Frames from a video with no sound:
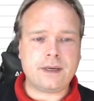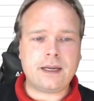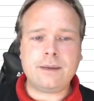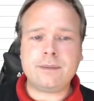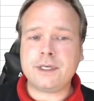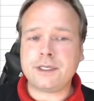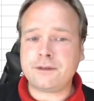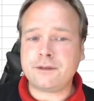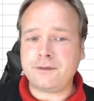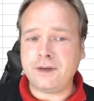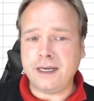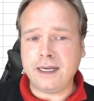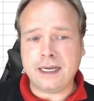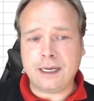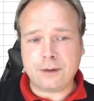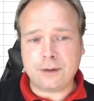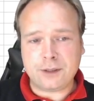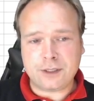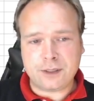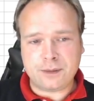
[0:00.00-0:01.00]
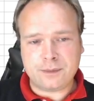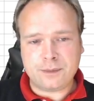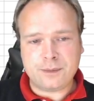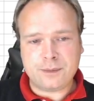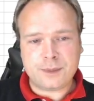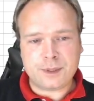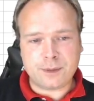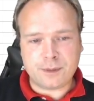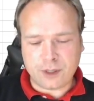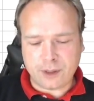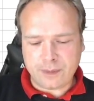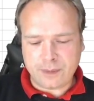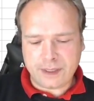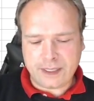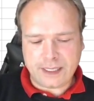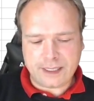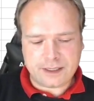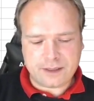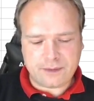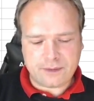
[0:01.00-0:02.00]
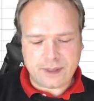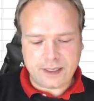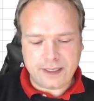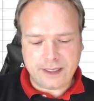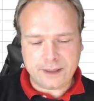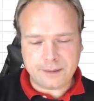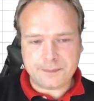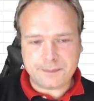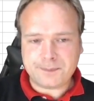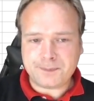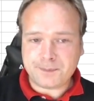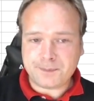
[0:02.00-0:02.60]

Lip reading: I'm just filling out some dummy data right here.